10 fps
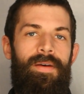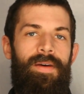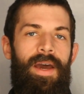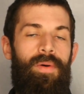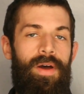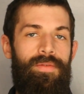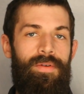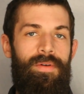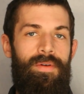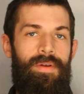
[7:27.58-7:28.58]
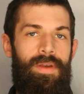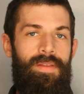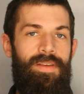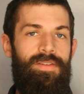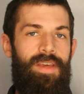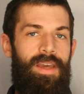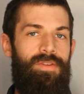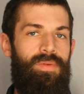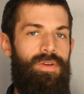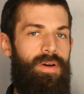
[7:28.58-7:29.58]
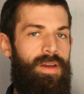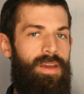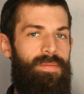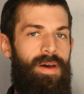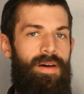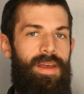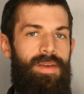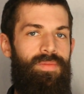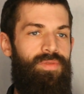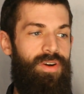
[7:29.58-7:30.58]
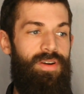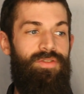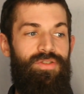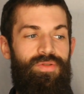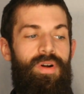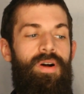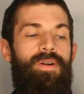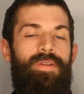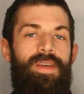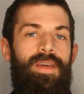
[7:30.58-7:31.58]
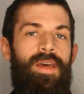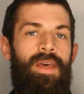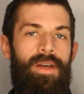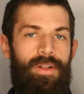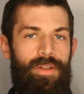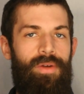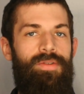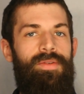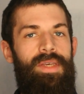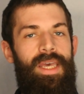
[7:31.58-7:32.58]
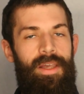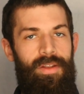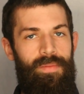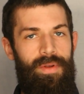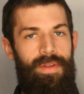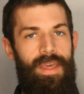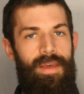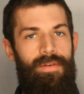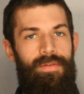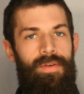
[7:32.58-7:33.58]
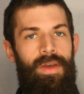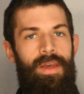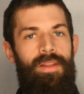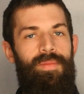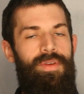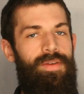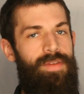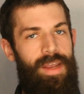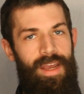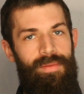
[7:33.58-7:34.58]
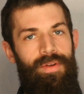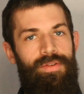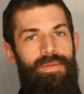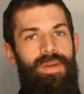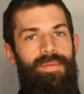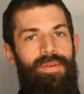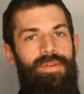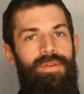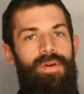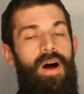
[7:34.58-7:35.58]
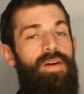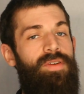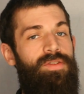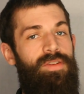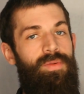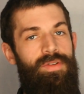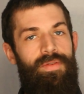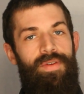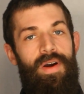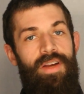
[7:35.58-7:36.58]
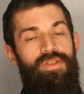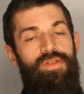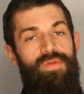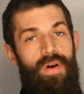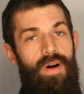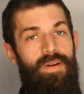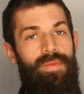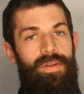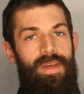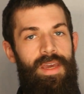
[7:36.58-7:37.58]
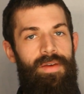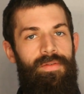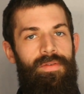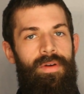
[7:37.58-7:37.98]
However, in this case, we're talking about a very strongly, closely held belief. Belief that animals are people too obviously was a very strong belief.